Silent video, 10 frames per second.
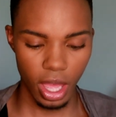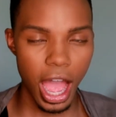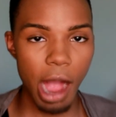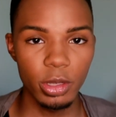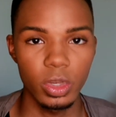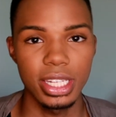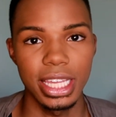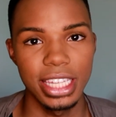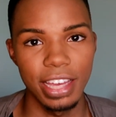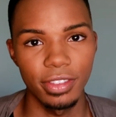I always want to
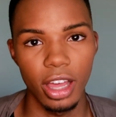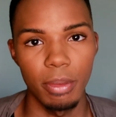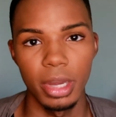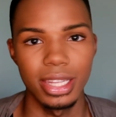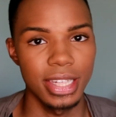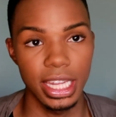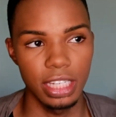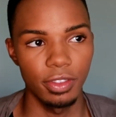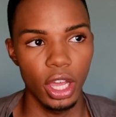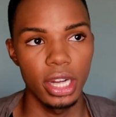say Teflar, but it's not
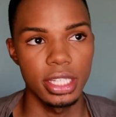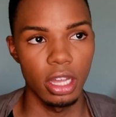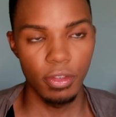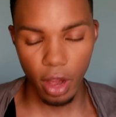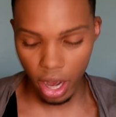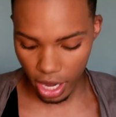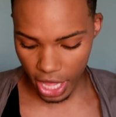Teflar, it's Telfar.